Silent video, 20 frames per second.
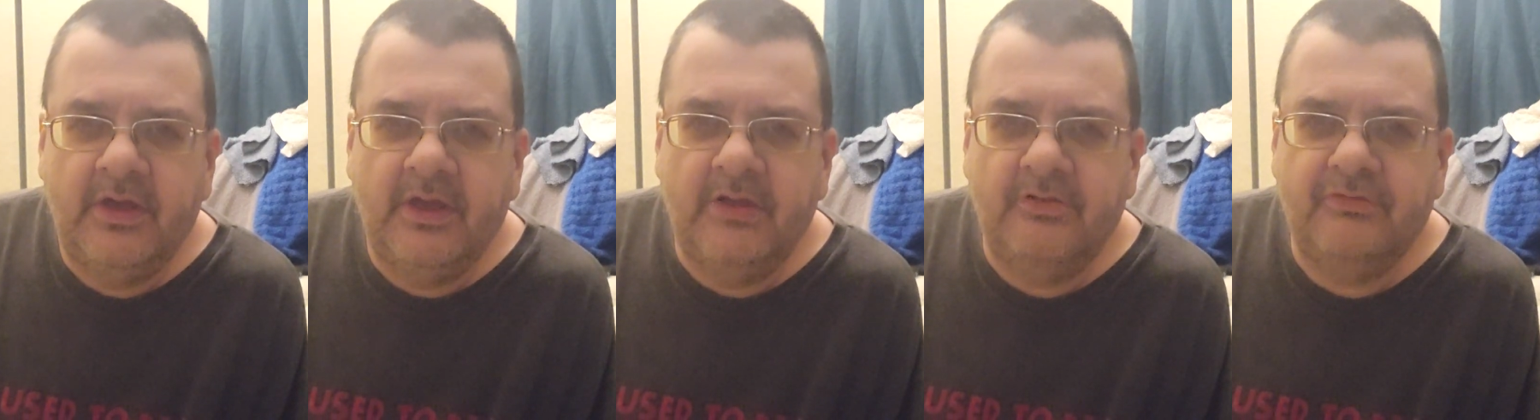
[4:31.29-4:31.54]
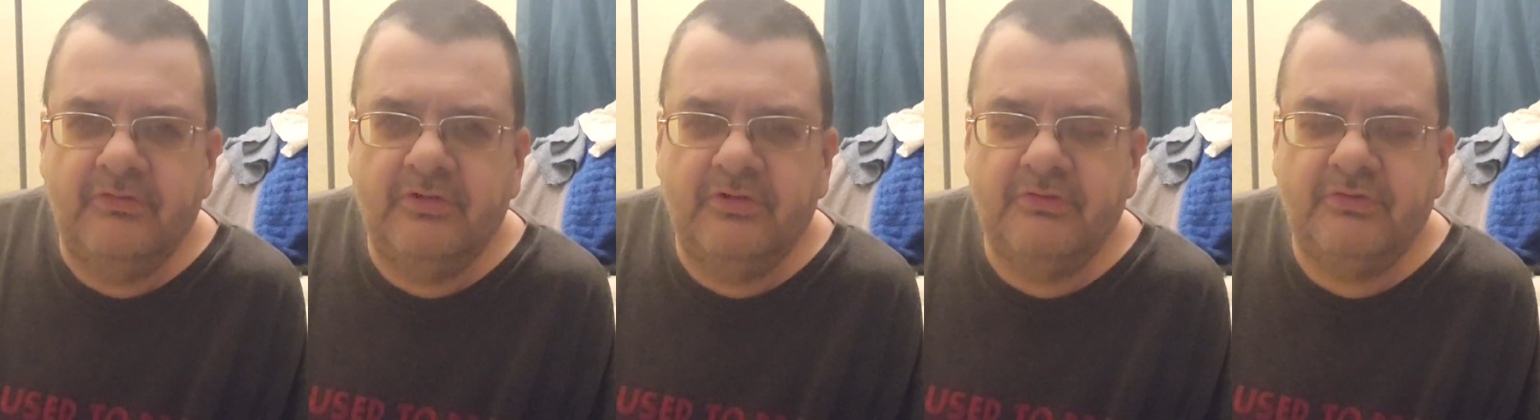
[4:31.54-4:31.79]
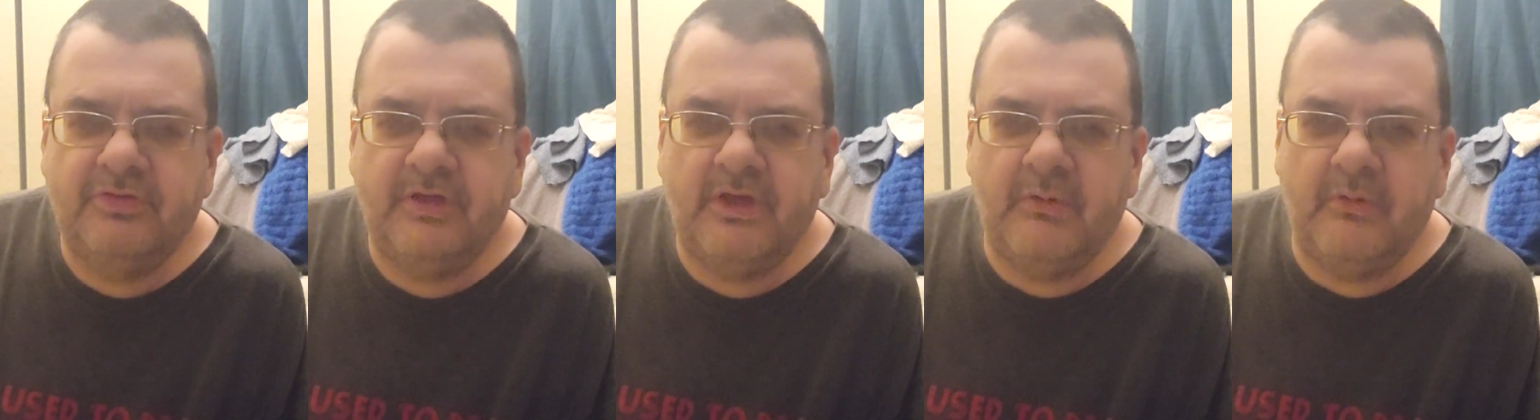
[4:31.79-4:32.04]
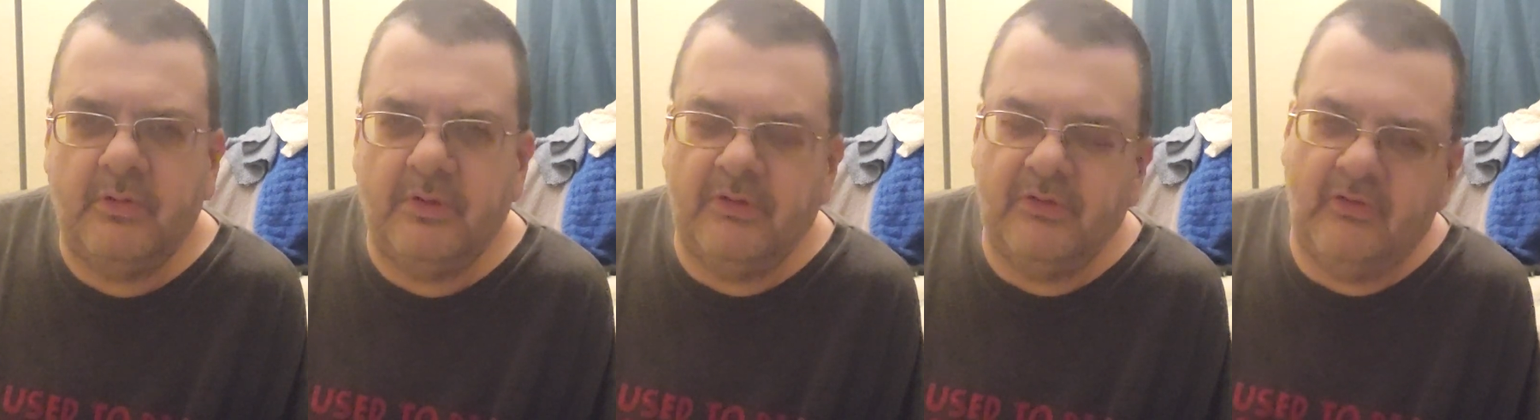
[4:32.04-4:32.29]
It's just
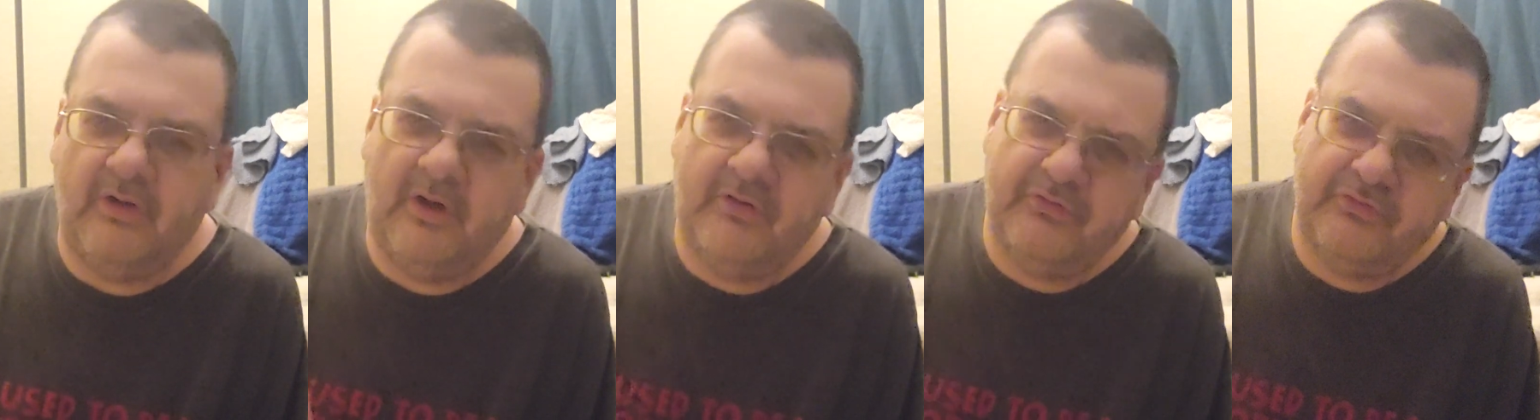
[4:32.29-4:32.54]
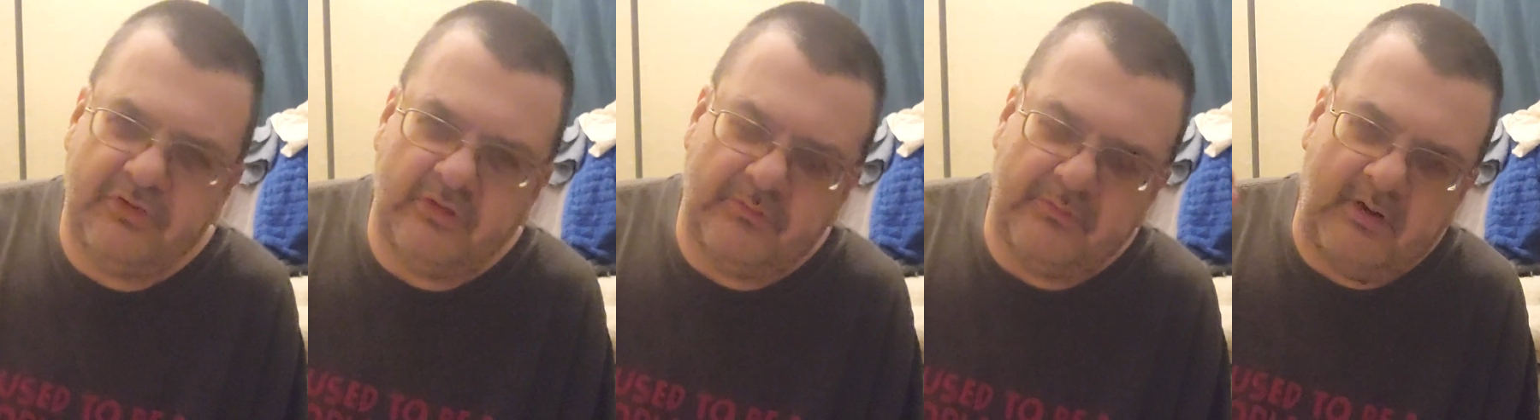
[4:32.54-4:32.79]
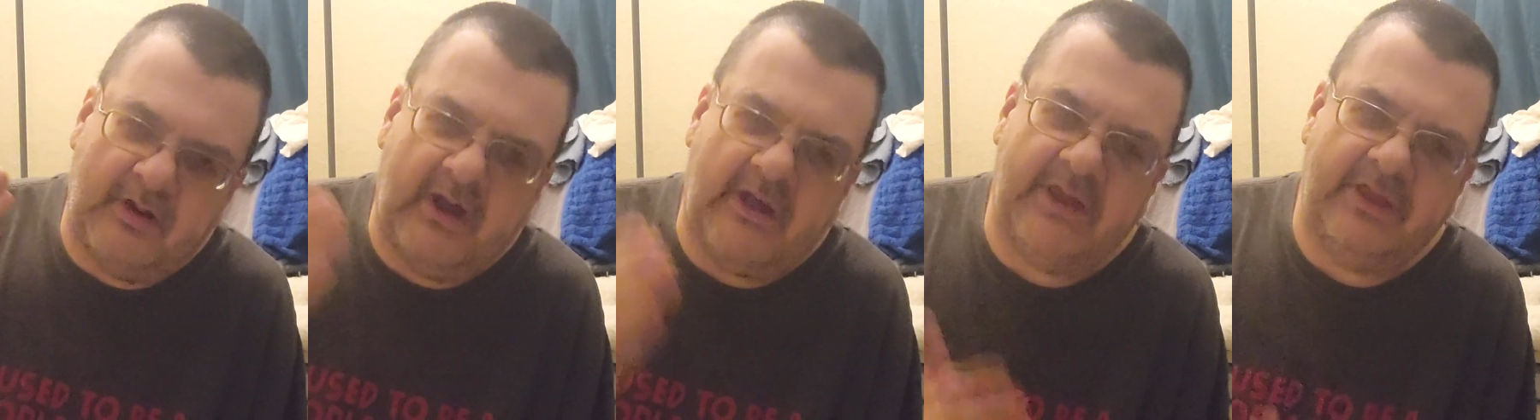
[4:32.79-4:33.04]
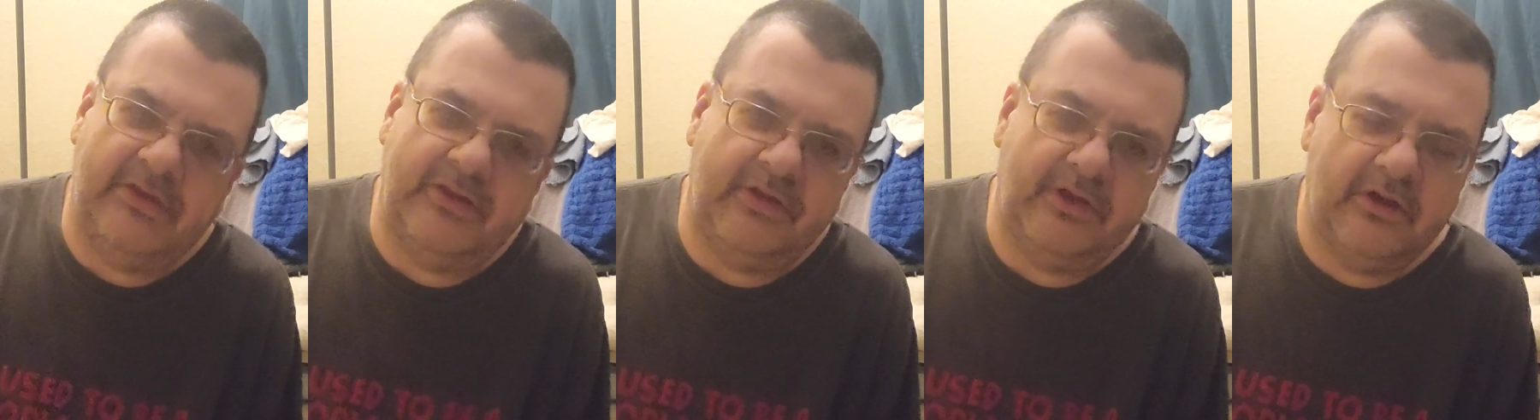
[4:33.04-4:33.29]
that we lost a
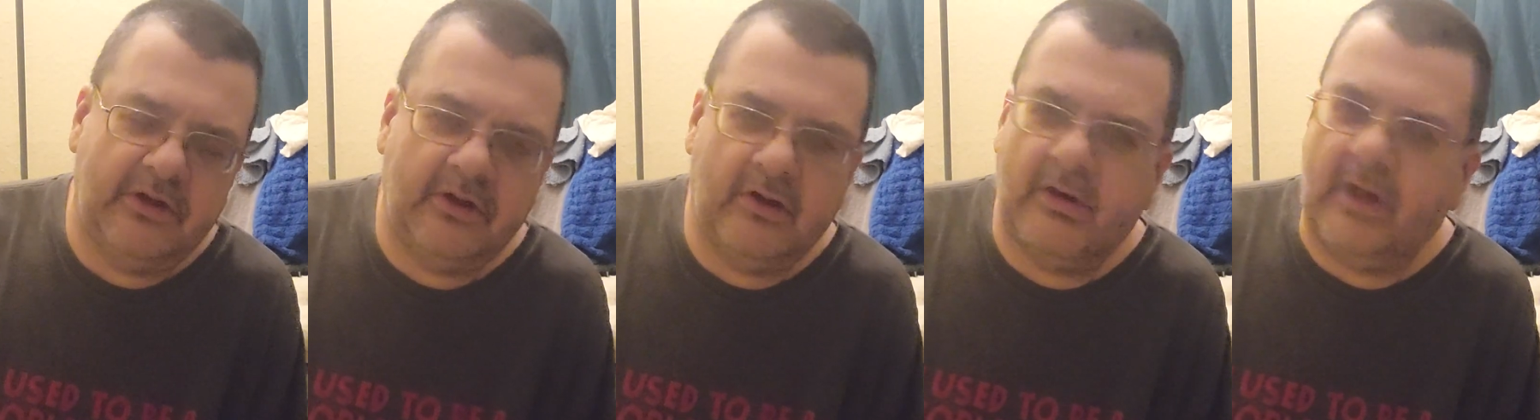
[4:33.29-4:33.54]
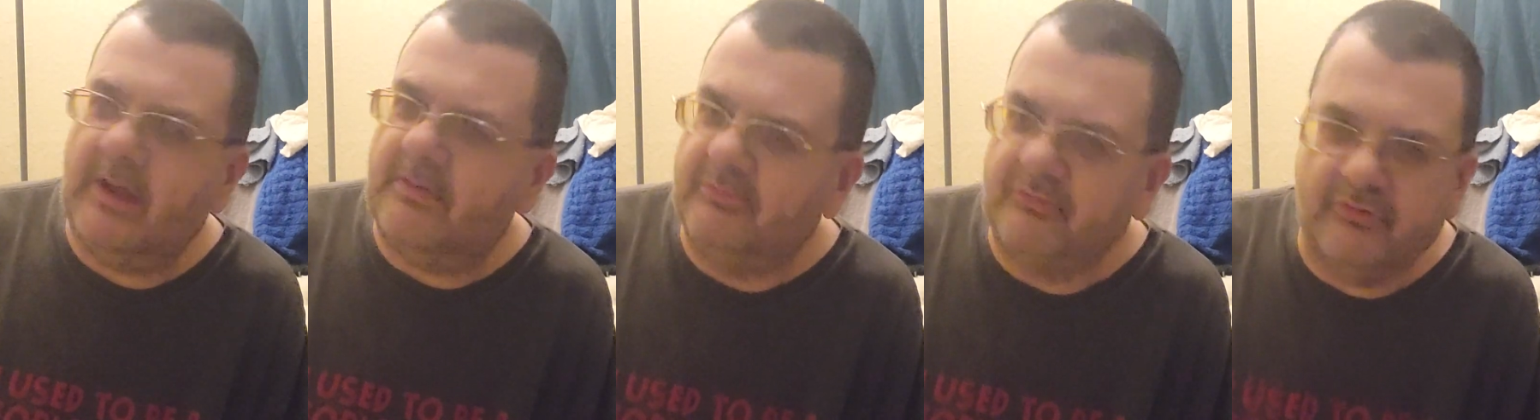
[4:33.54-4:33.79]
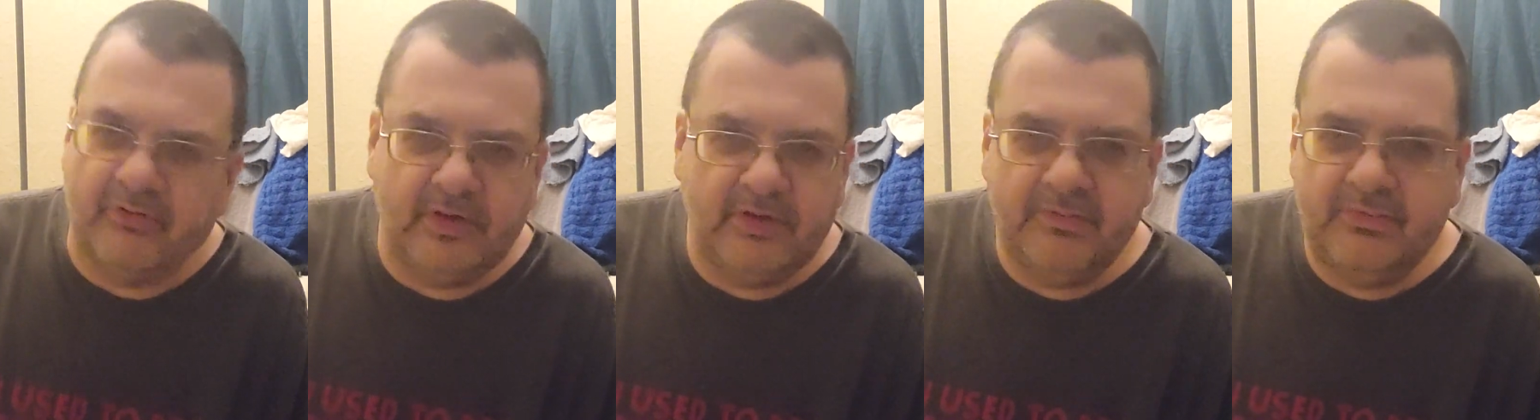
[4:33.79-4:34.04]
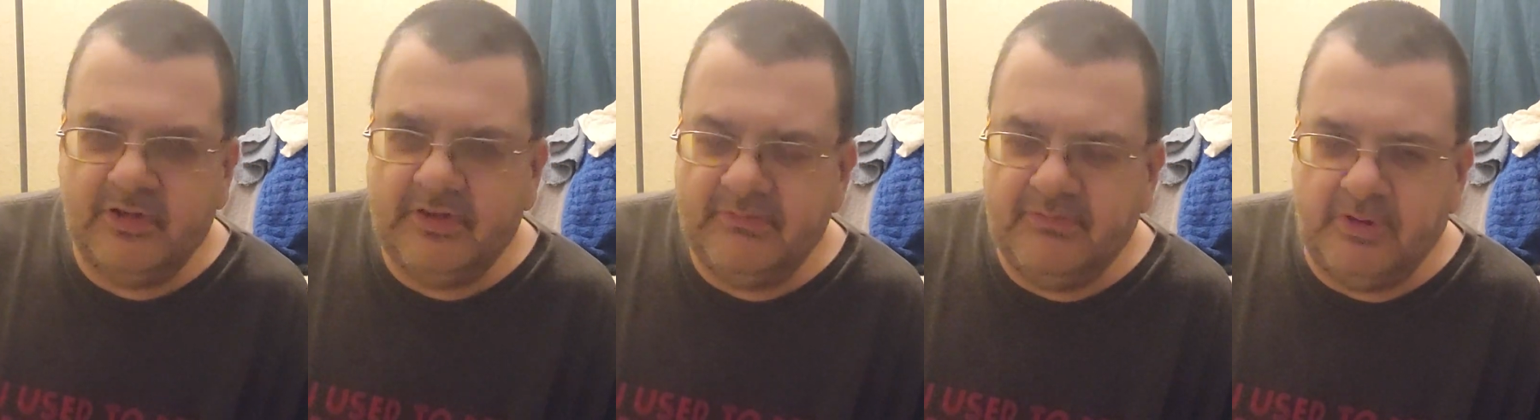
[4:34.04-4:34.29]
pioneer. I really
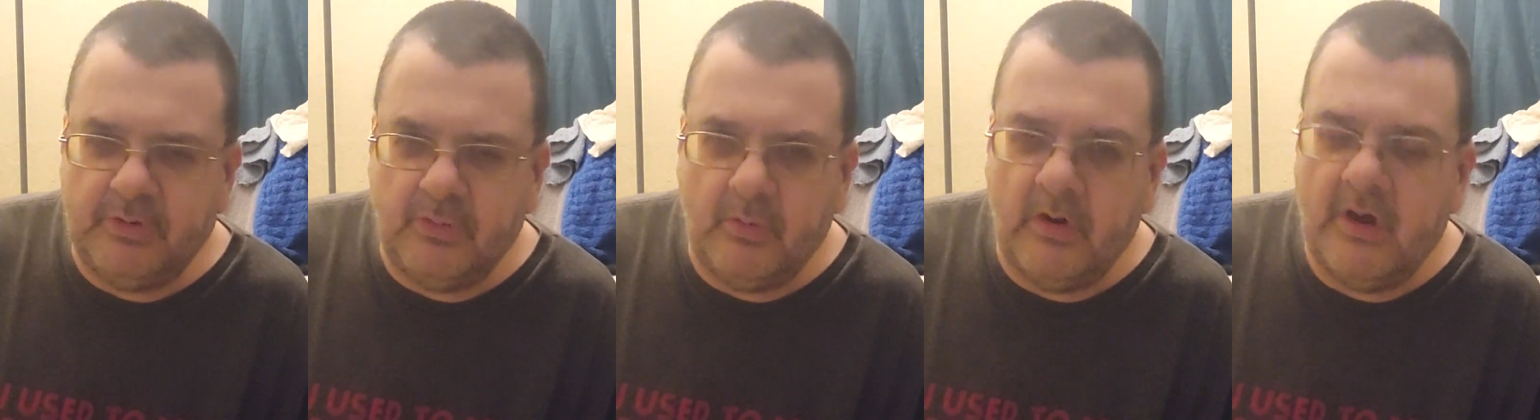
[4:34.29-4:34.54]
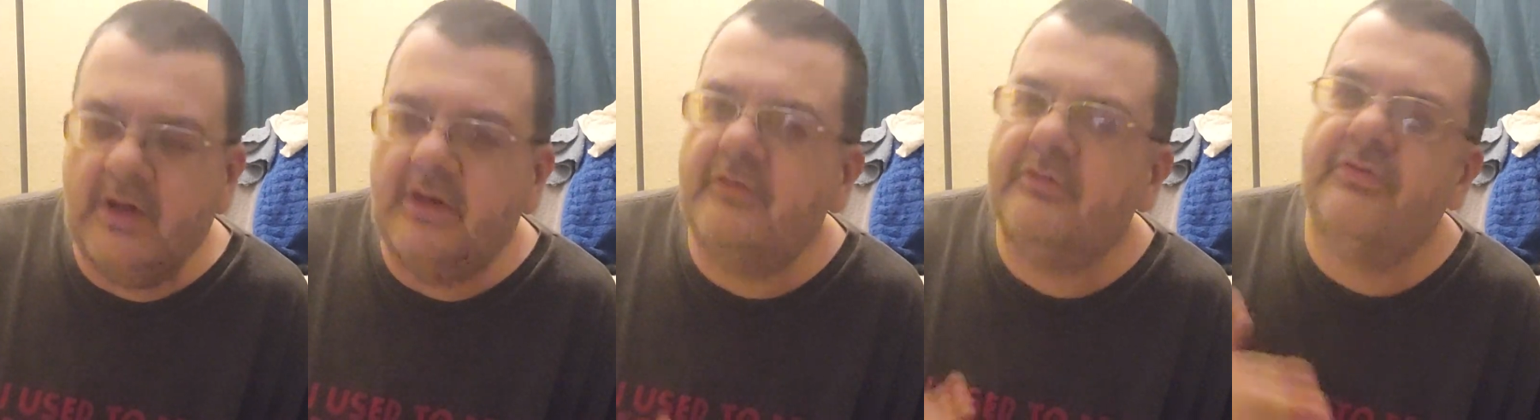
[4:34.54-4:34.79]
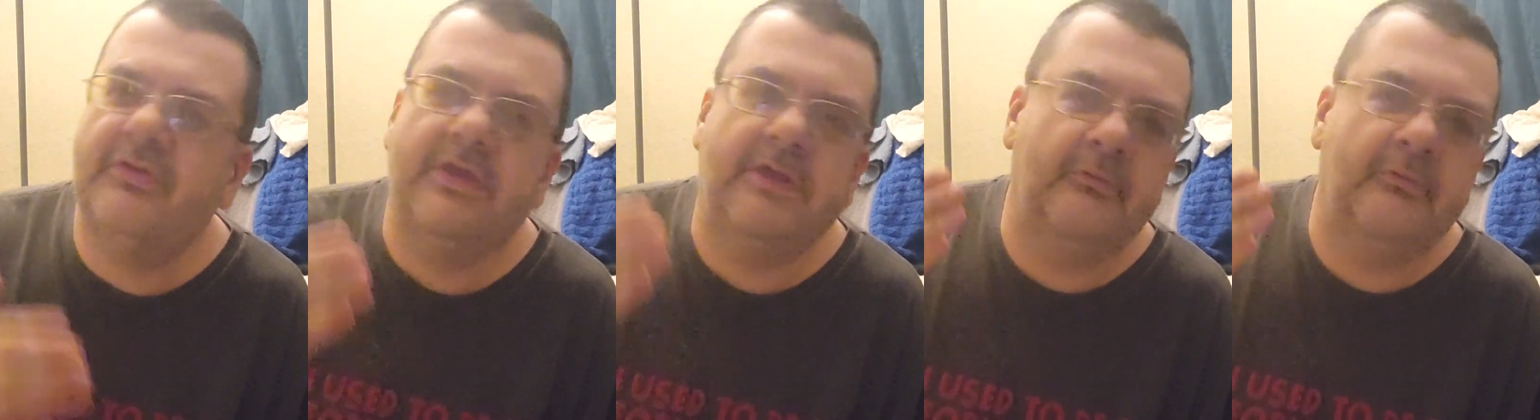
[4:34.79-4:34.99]
believe he was.